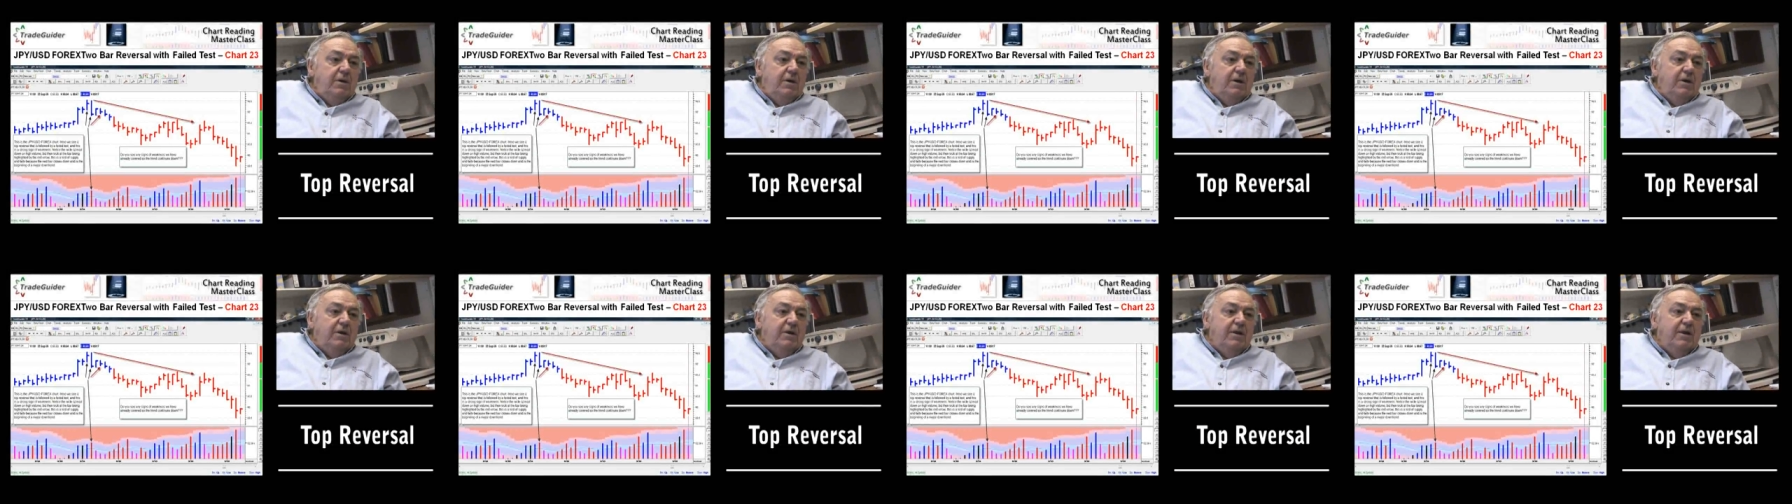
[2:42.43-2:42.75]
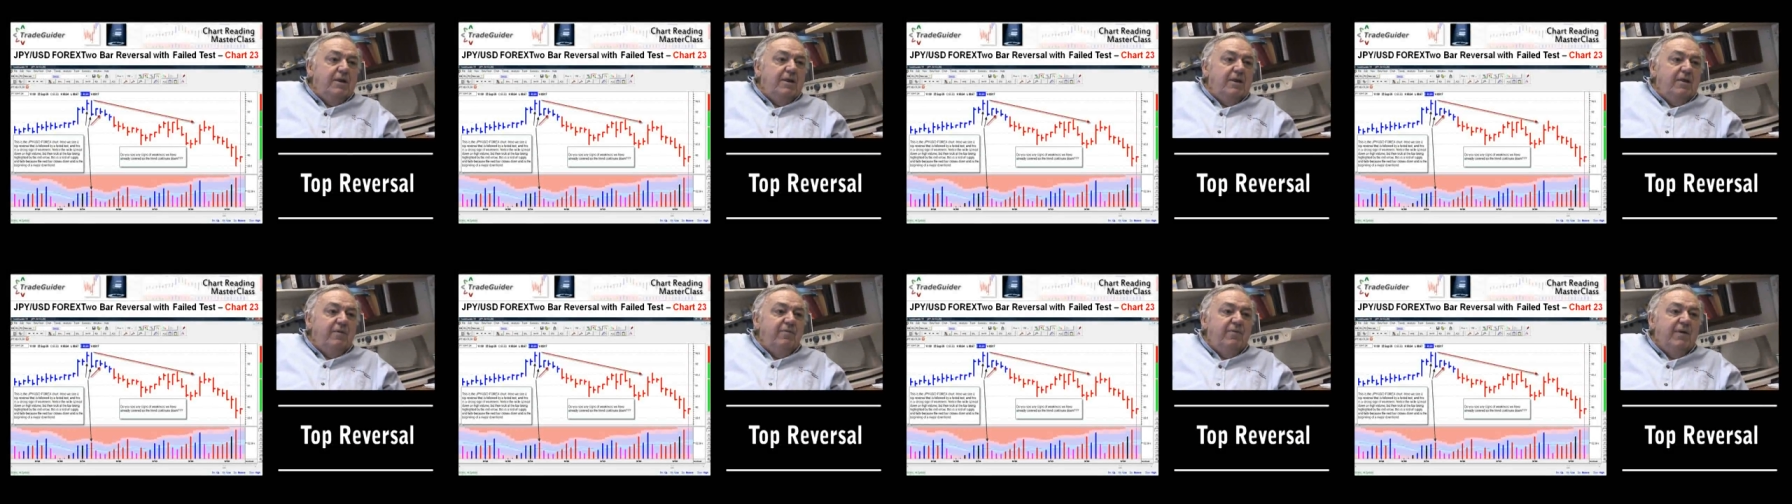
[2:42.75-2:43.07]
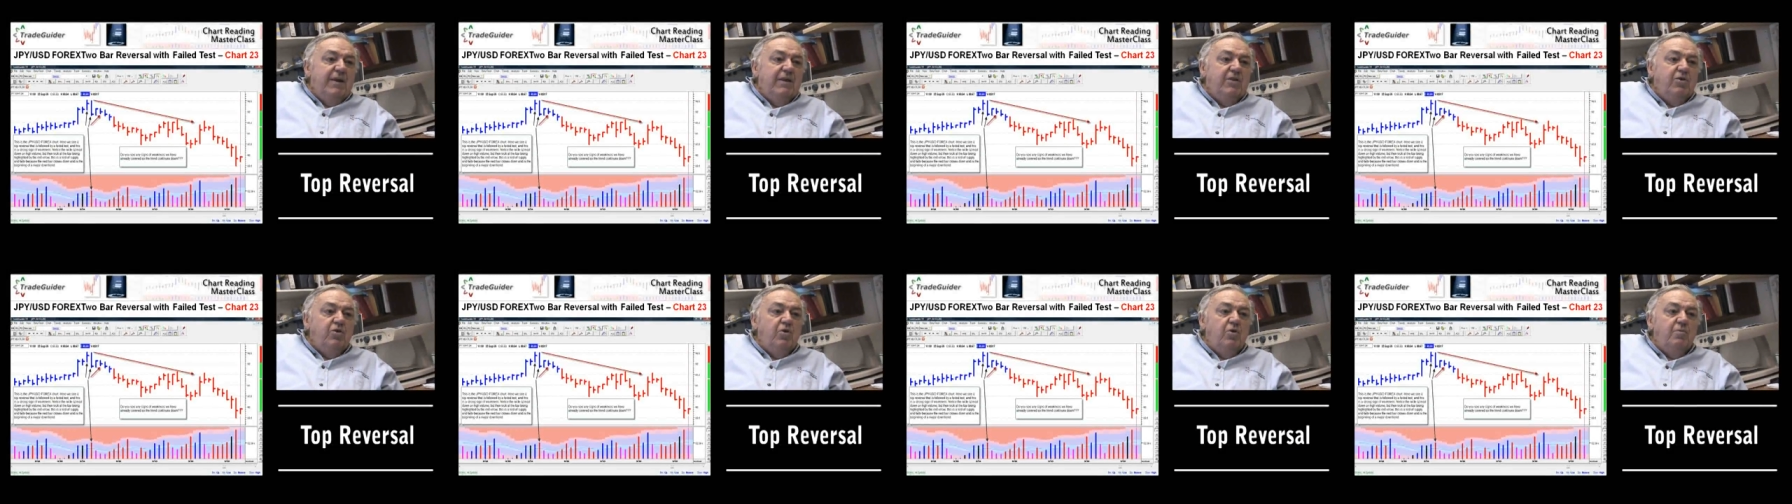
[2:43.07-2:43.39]
and yet they've
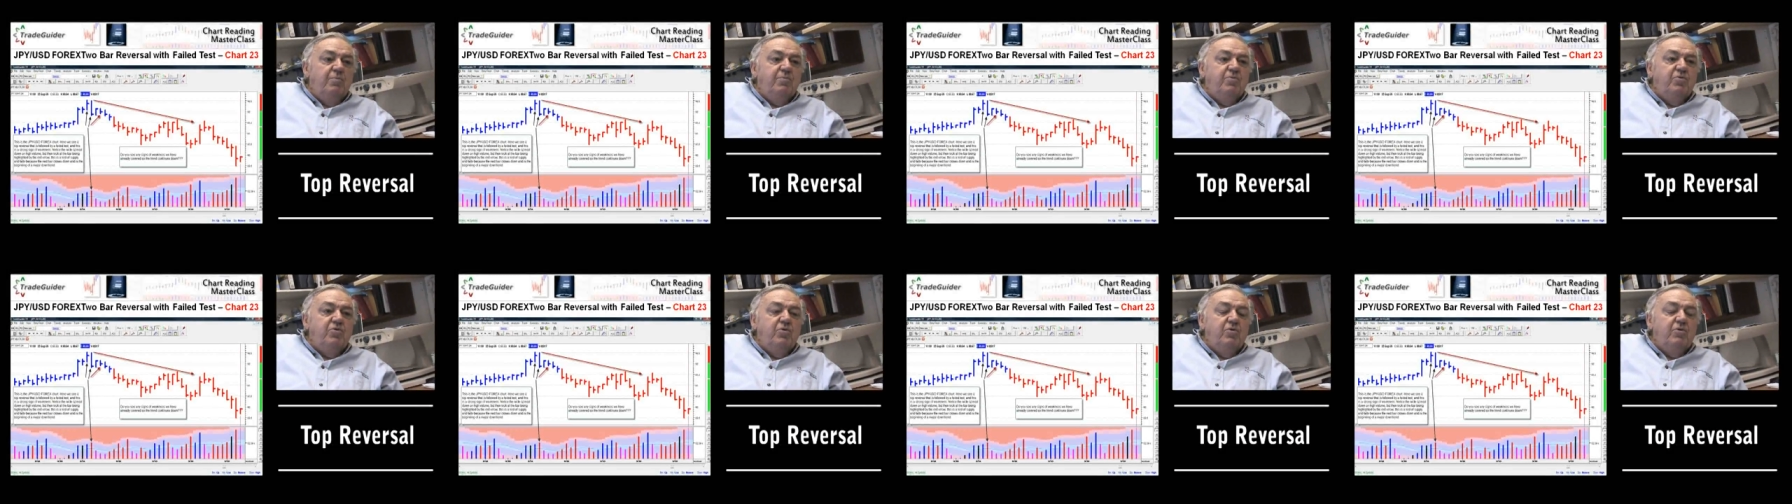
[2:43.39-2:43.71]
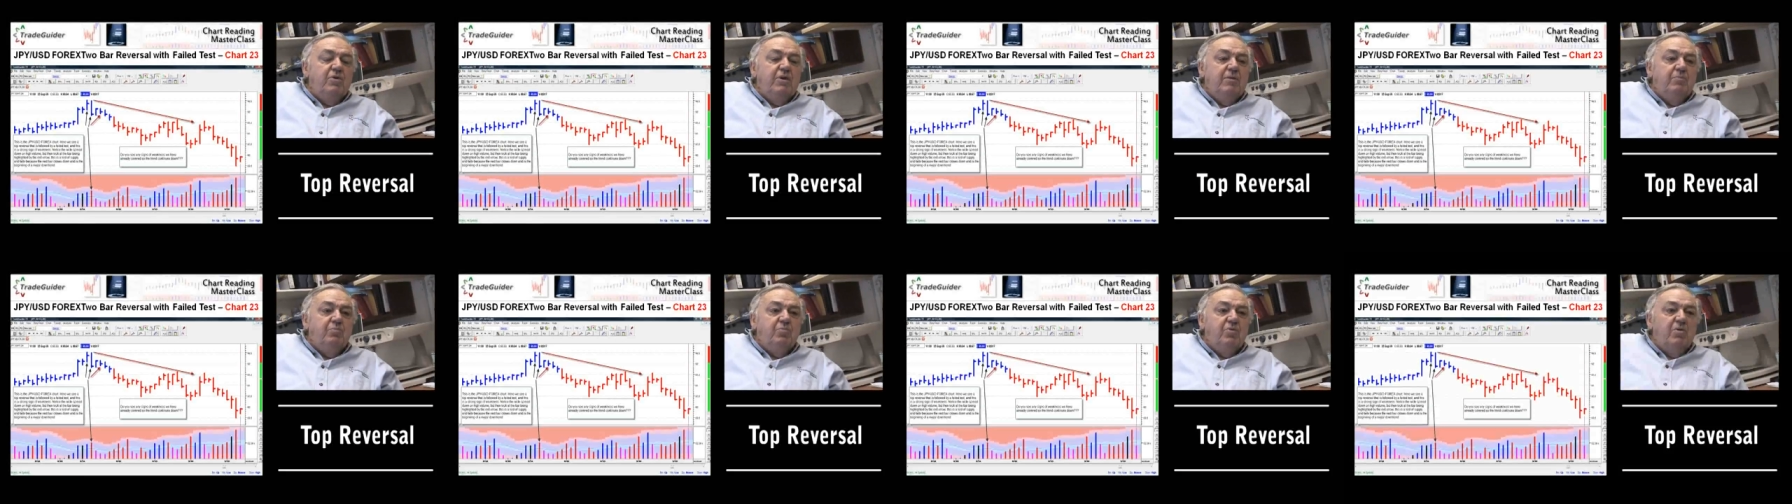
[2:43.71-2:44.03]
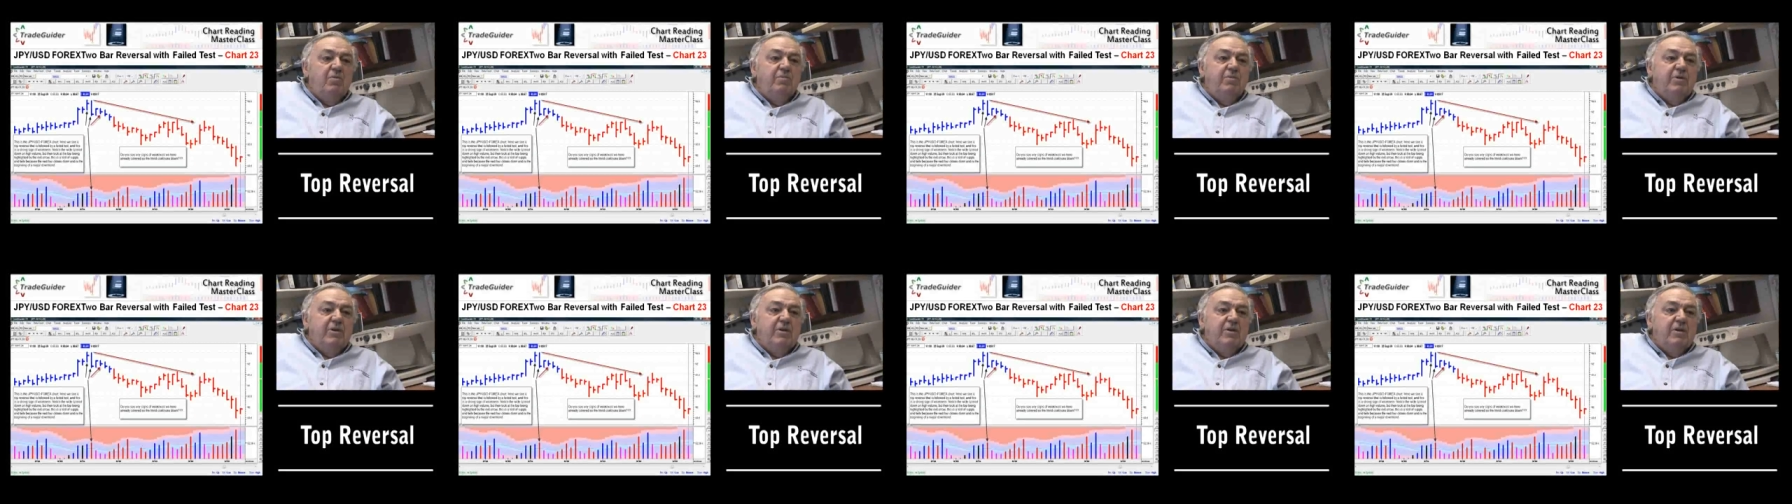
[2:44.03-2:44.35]
had the opportunity probably